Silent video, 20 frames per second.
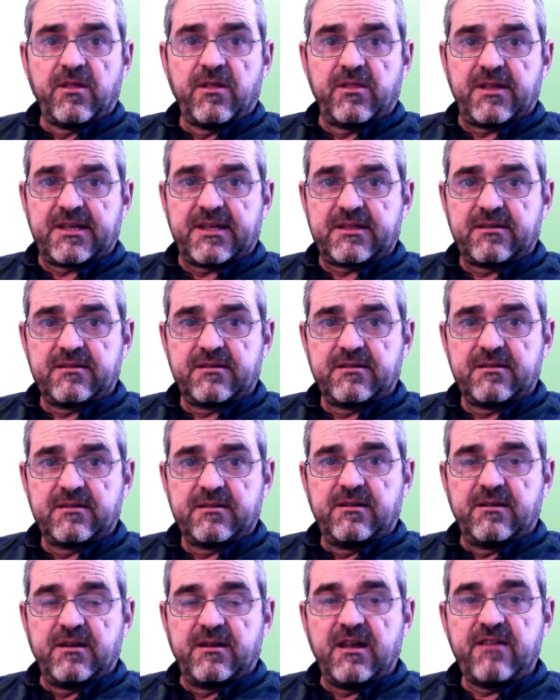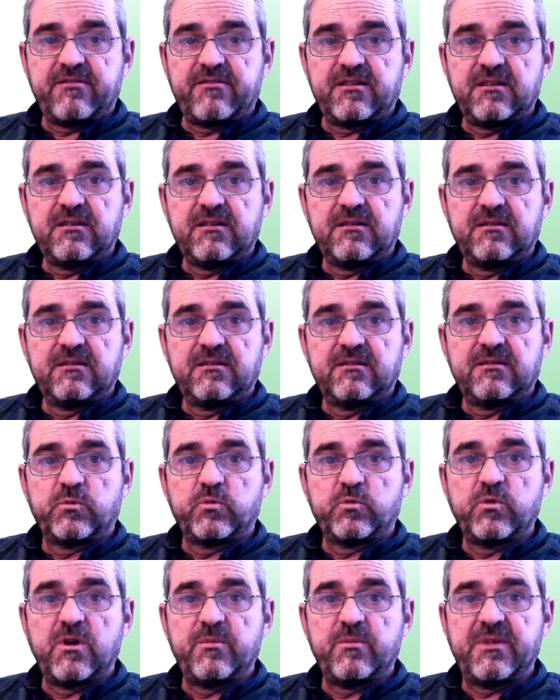That level
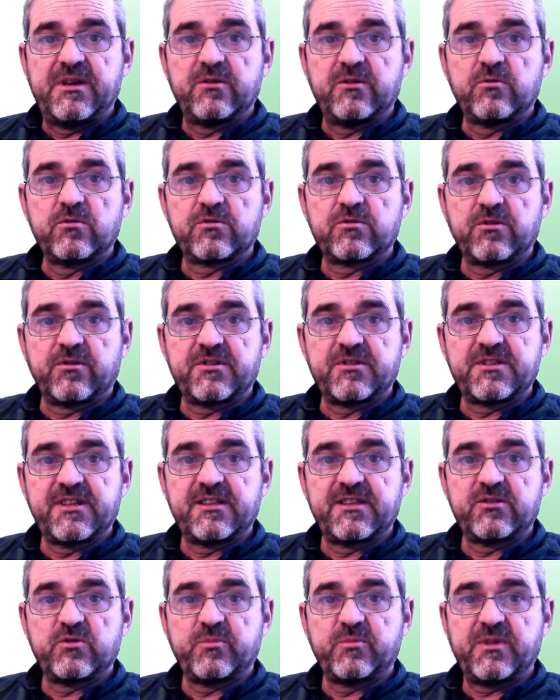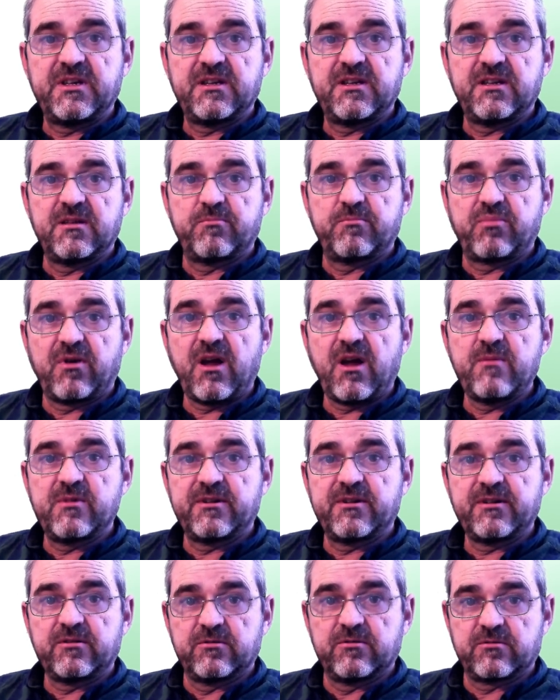will be also considered to be a
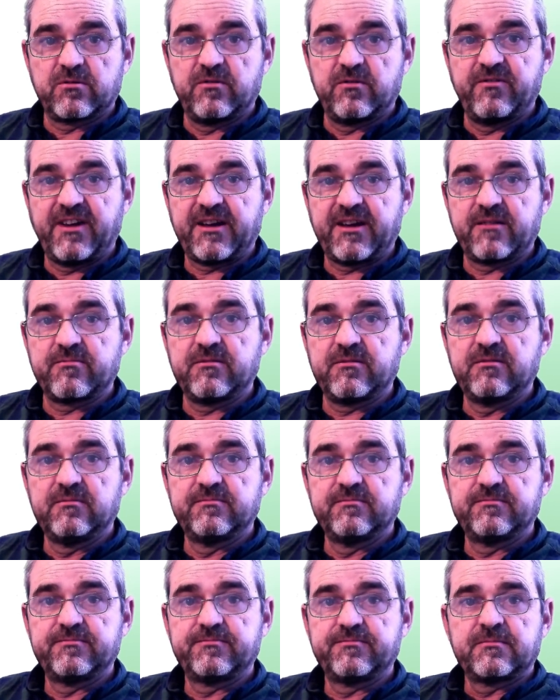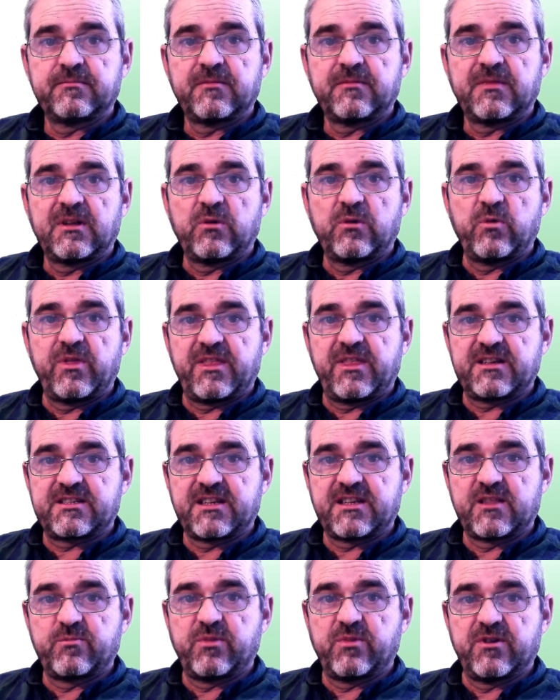primary control variable with a
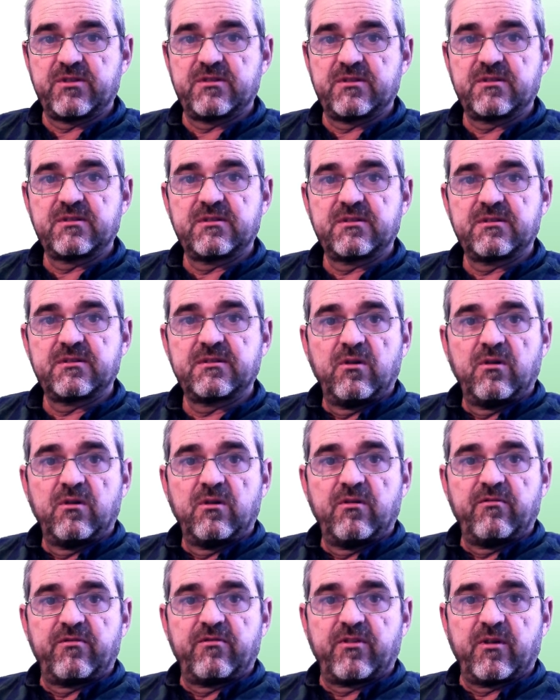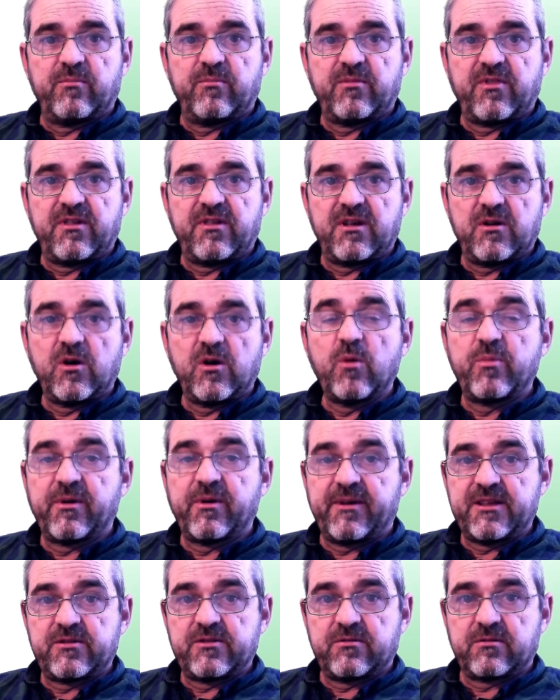set point from the
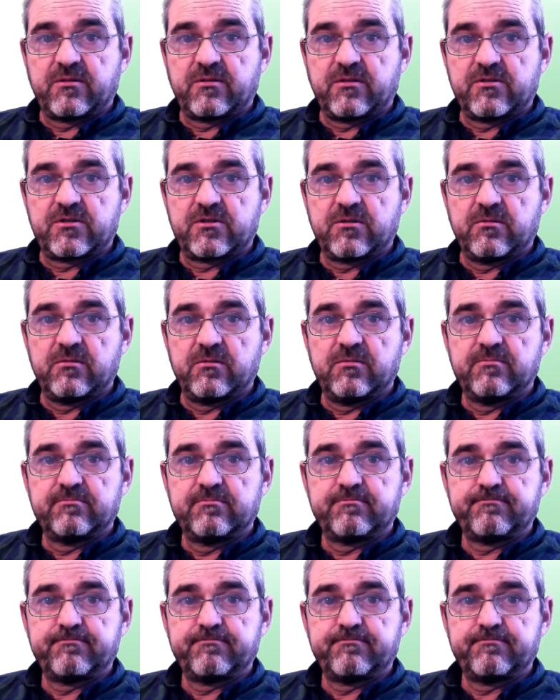operator console,